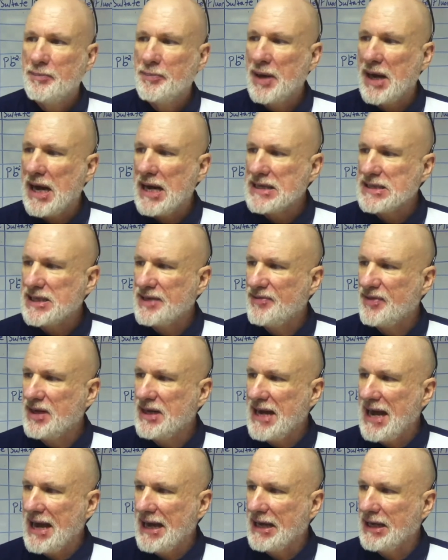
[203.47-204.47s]
positive
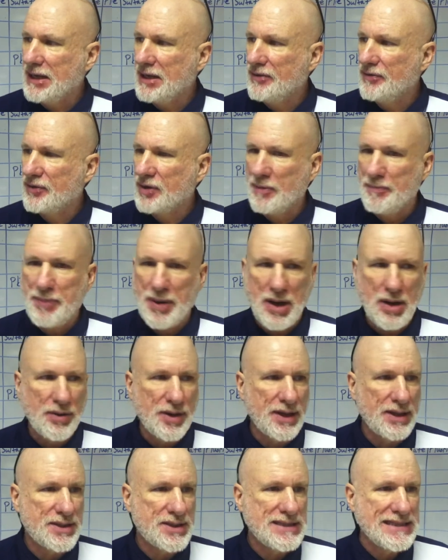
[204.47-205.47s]
and negative
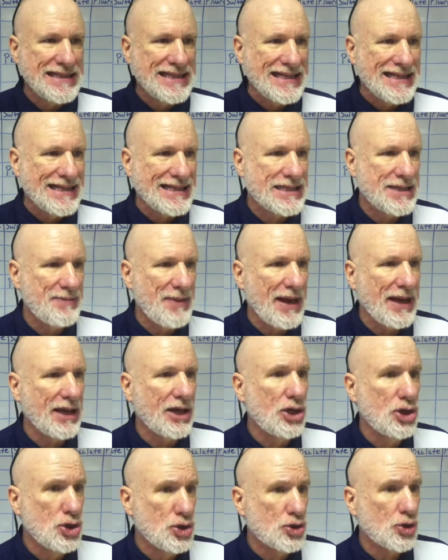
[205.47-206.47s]
components needed to make
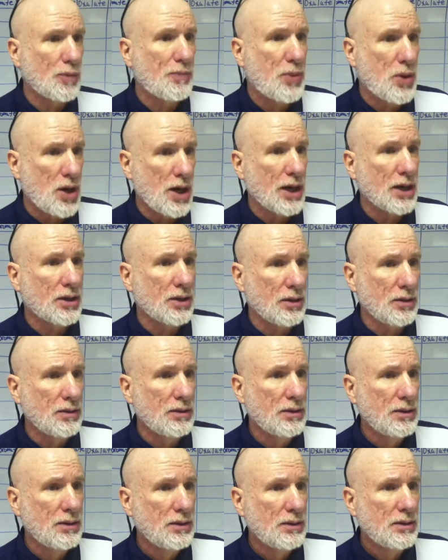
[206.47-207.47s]
it a neutral particle?
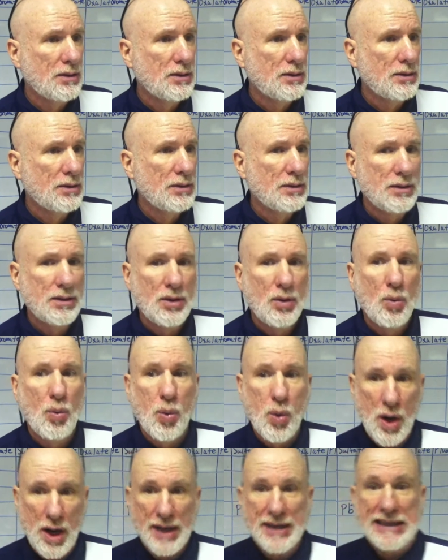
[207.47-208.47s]
One.
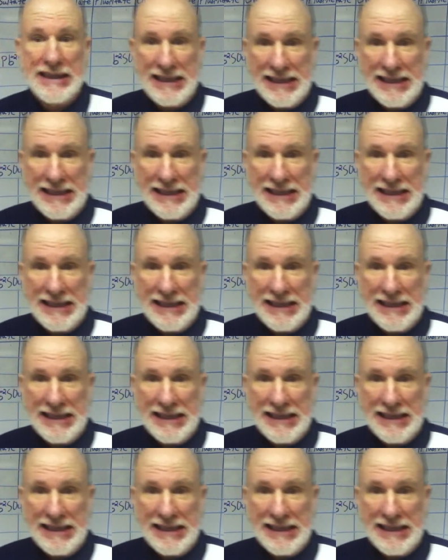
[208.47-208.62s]
One